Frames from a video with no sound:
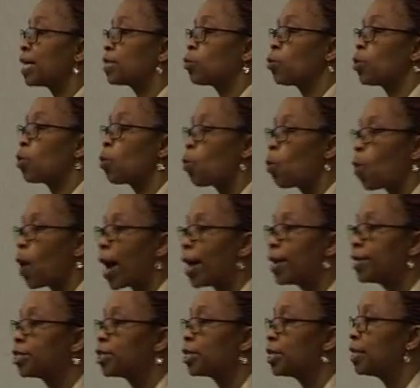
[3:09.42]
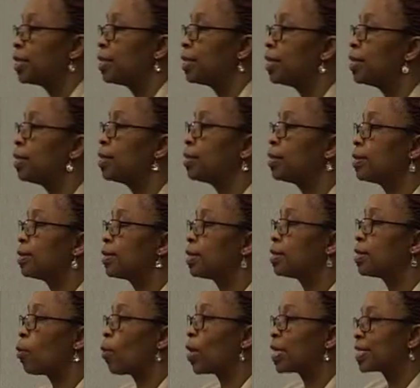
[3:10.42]
that
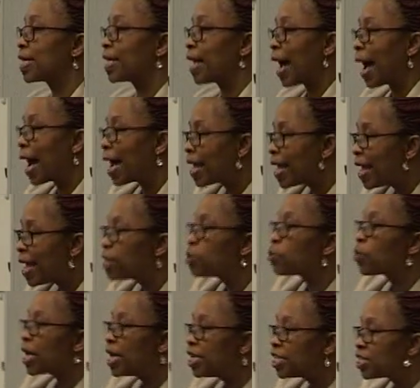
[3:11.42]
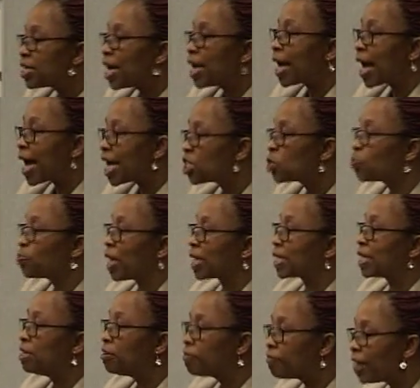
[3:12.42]
there was an educational
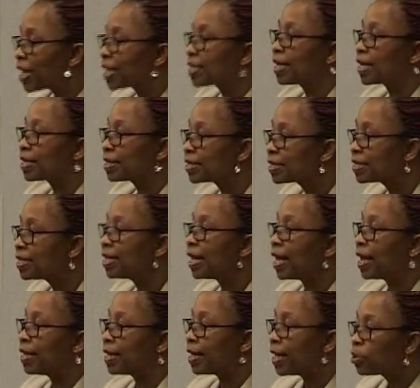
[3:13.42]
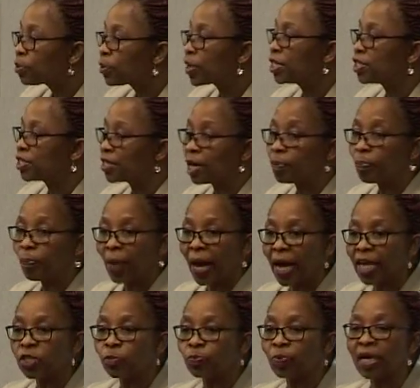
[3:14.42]
aspect. In fact, there is still an educational
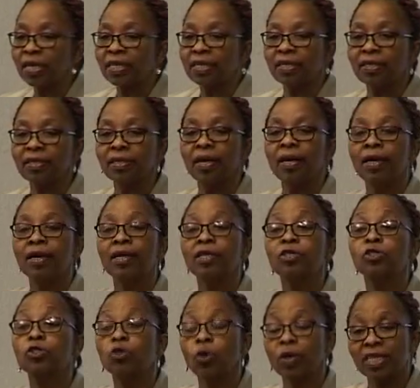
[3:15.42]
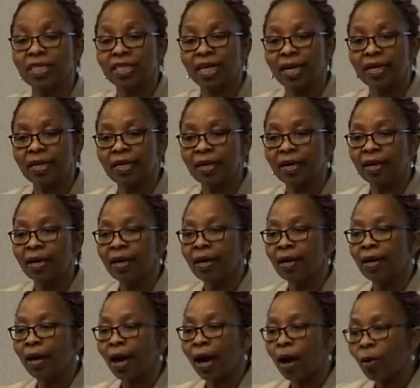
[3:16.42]
aspect in storytelling.
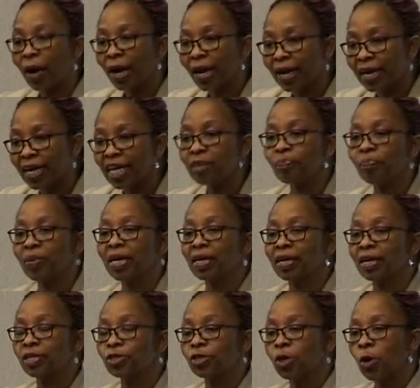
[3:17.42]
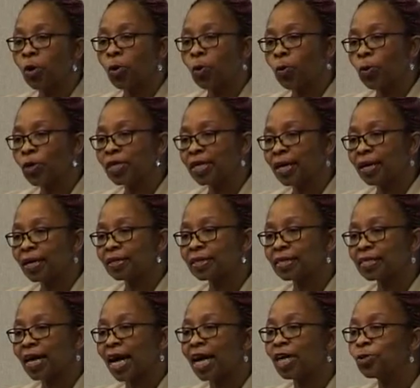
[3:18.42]
Our grandparents would
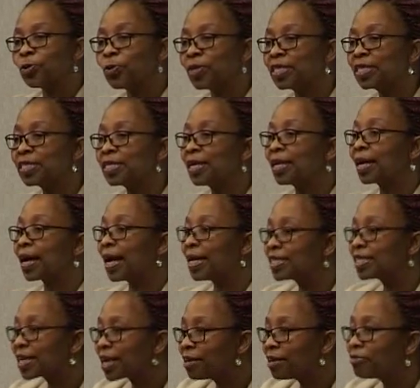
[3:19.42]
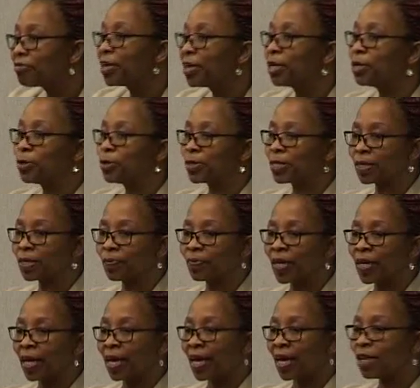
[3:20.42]
try to instill cultural values,
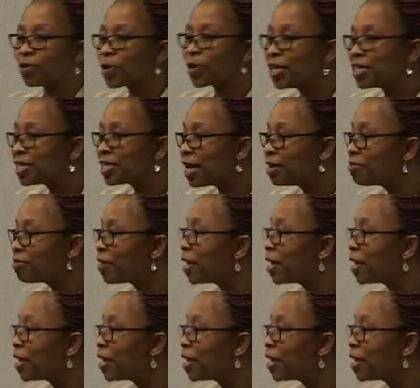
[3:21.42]
educational